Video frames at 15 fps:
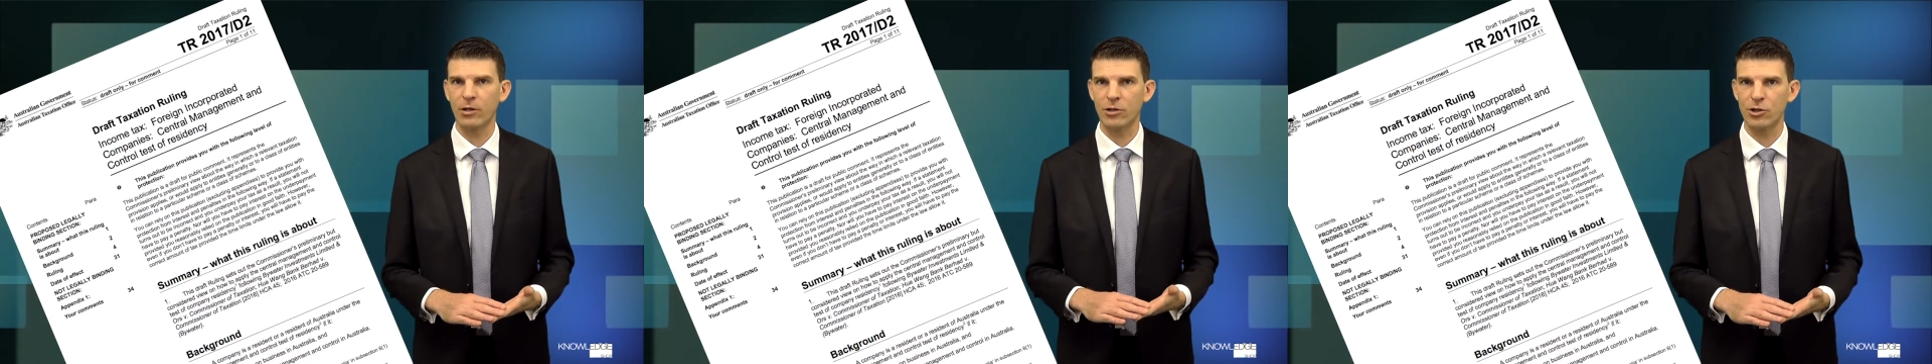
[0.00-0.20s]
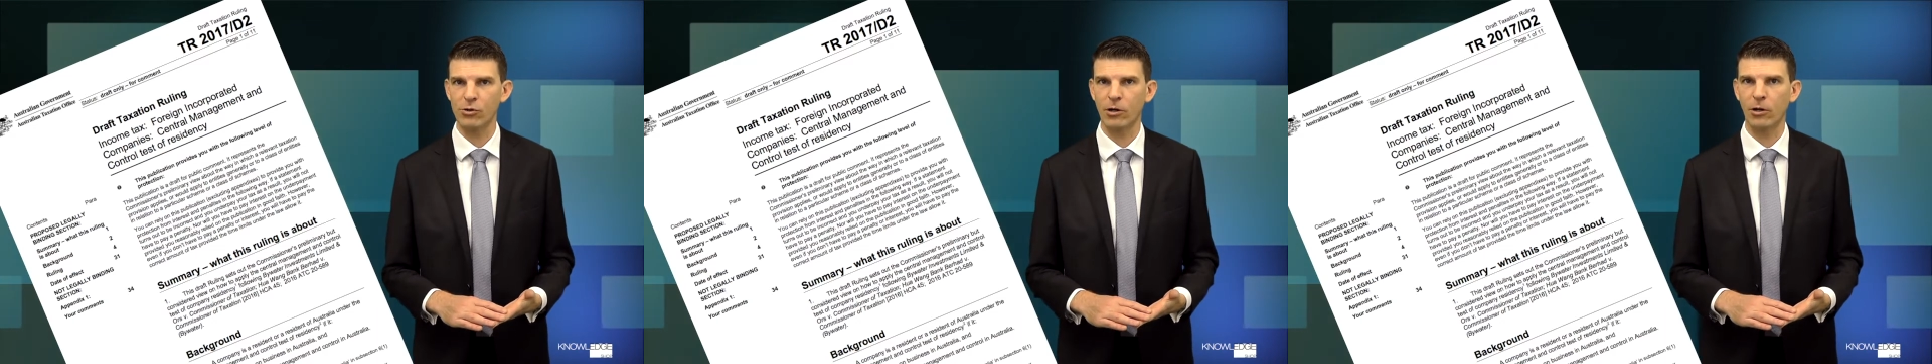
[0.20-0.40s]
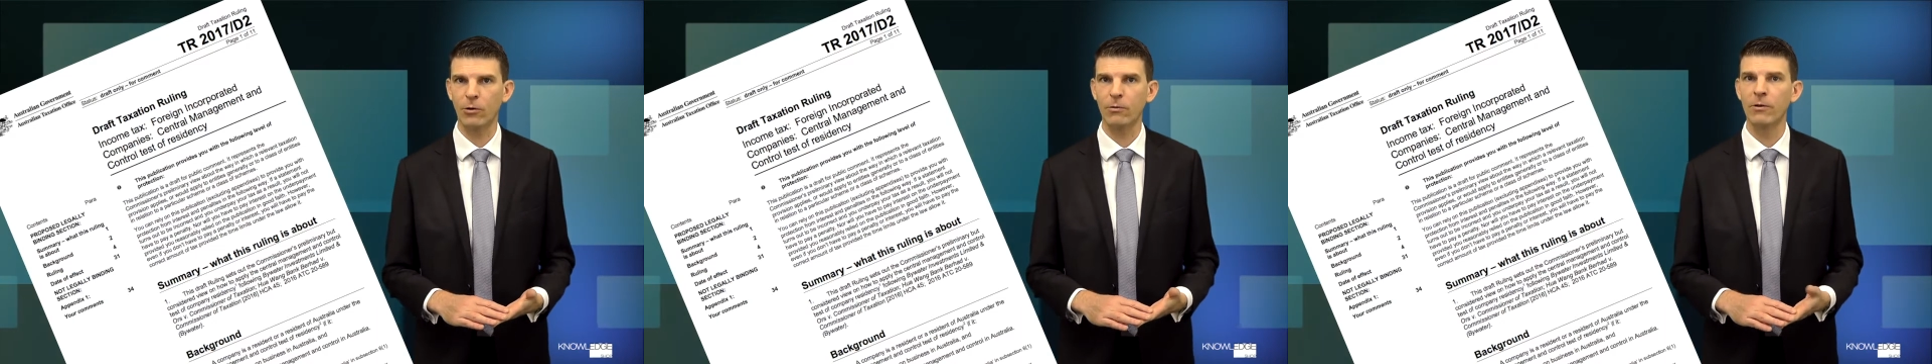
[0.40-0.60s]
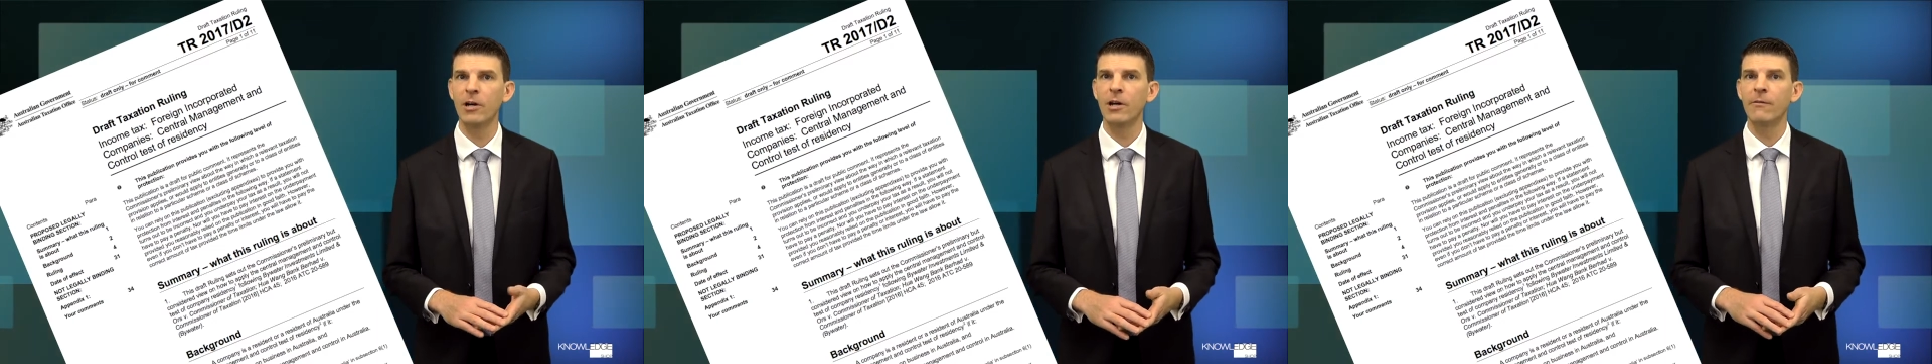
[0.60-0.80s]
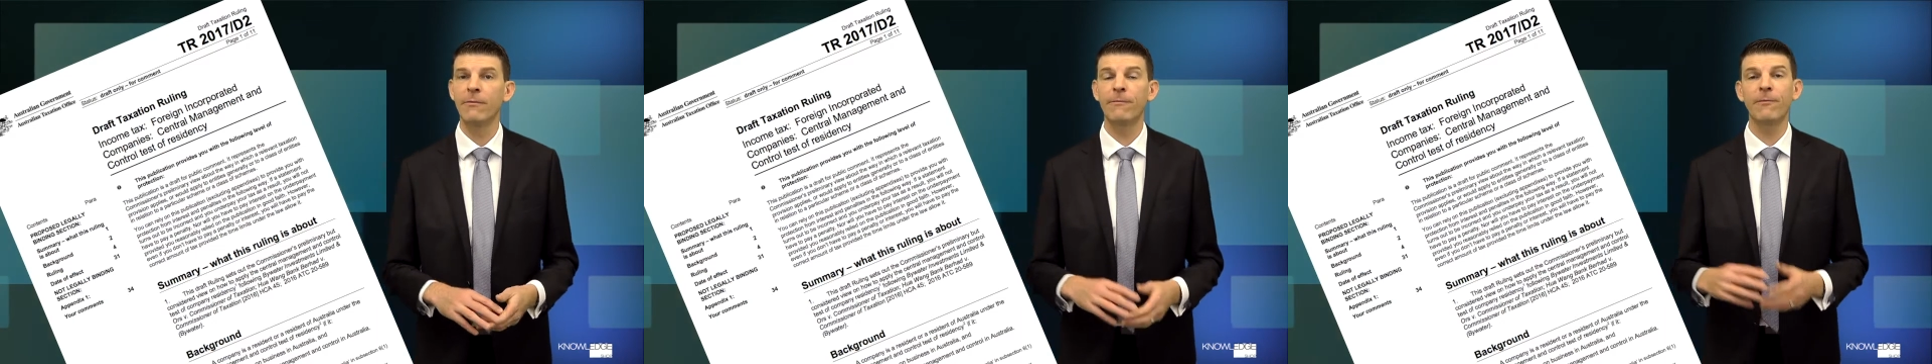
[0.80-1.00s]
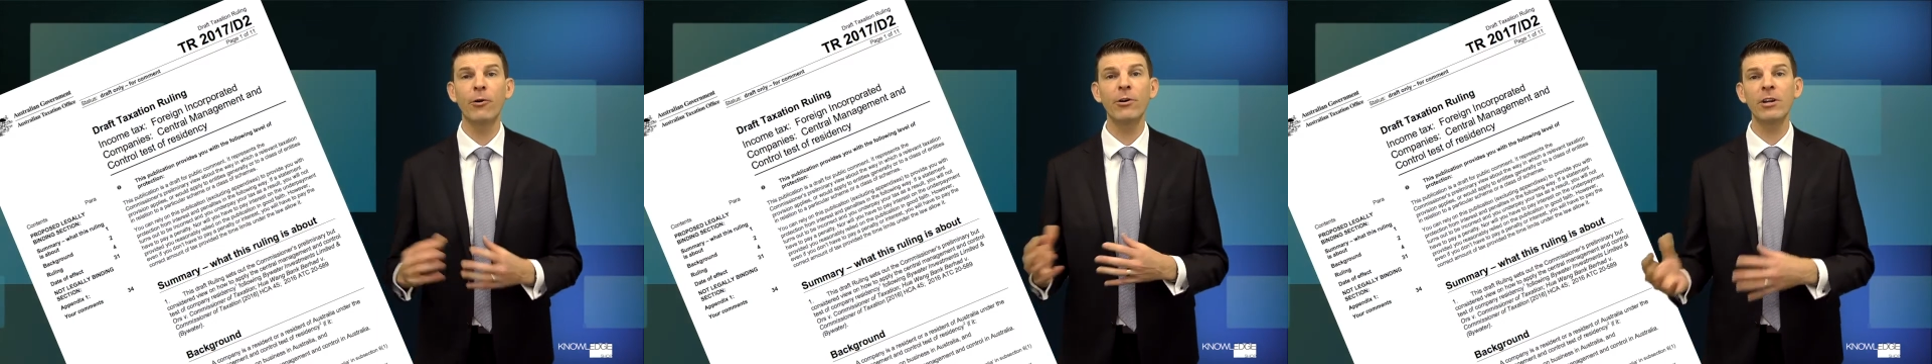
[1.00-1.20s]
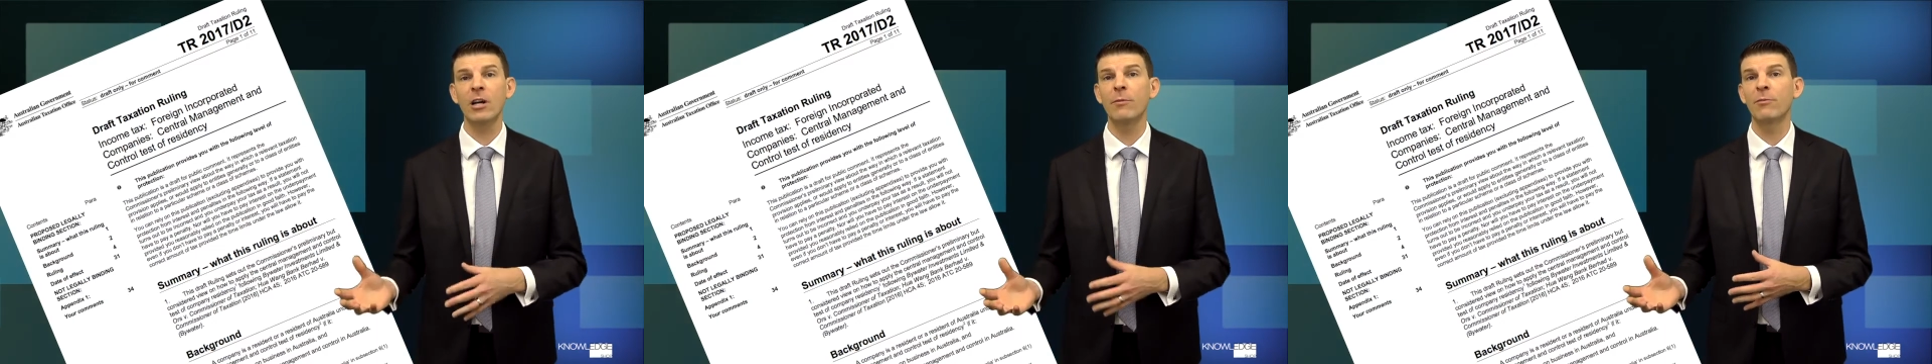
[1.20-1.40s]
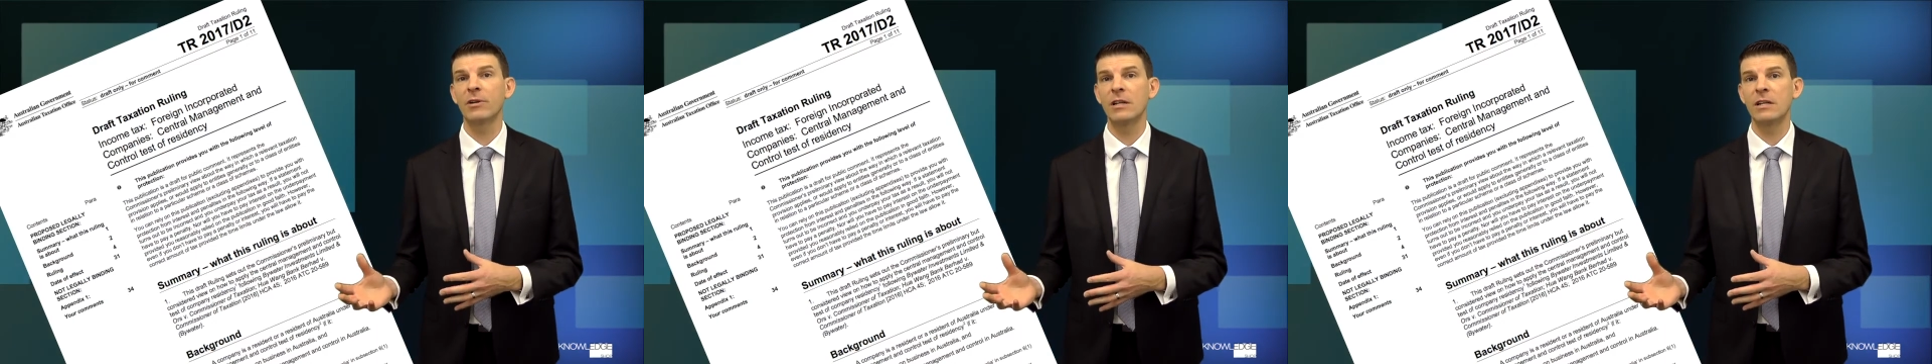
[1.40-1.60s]
control for foreign
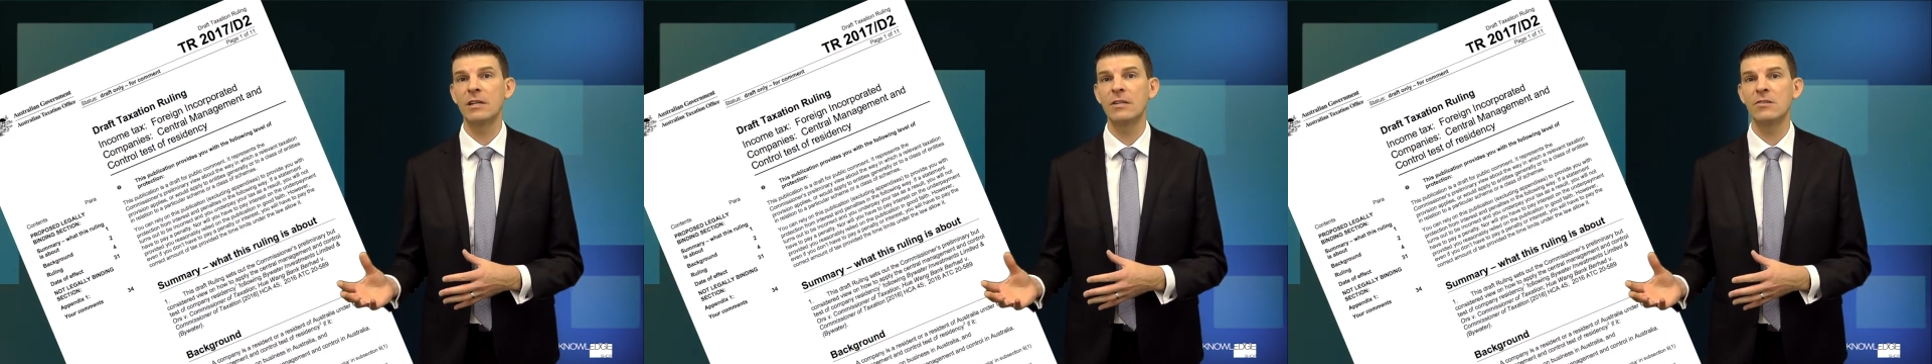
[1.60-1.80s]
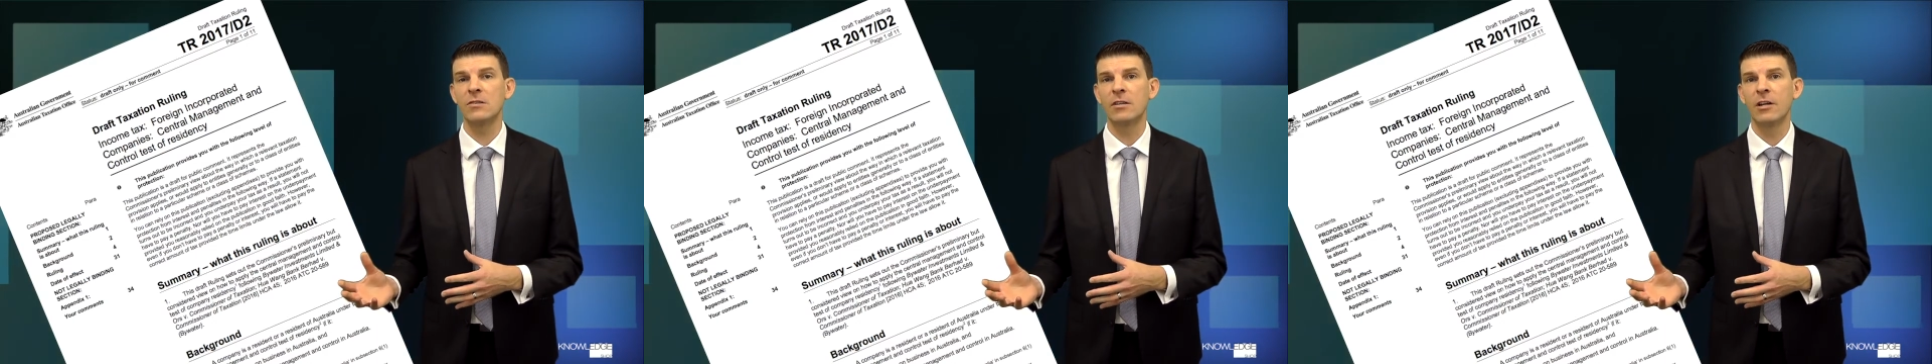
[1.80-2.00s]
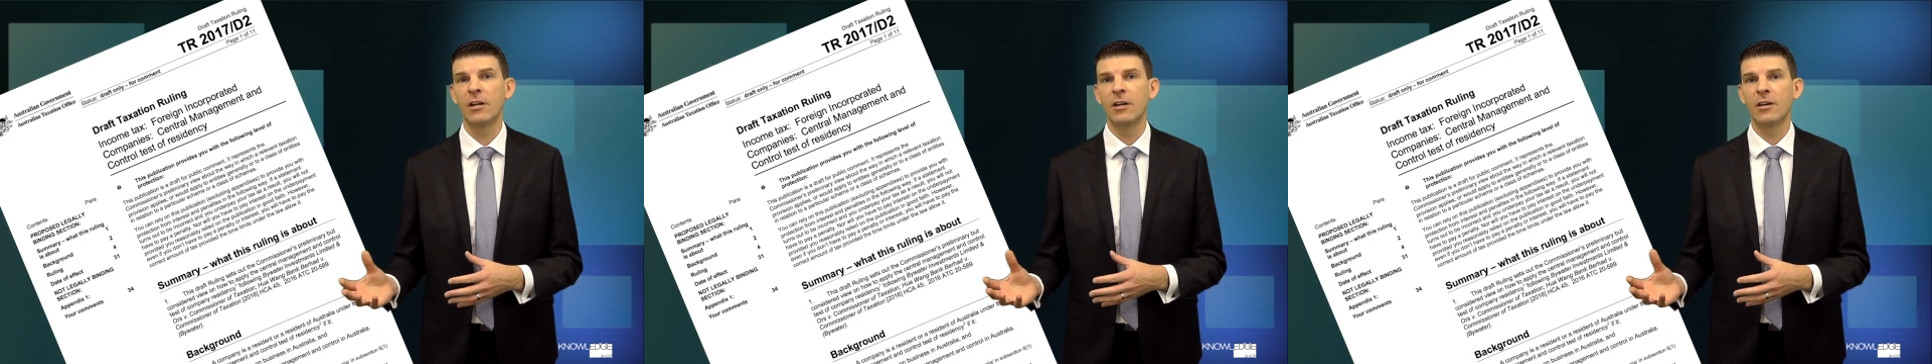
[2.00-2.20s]
companies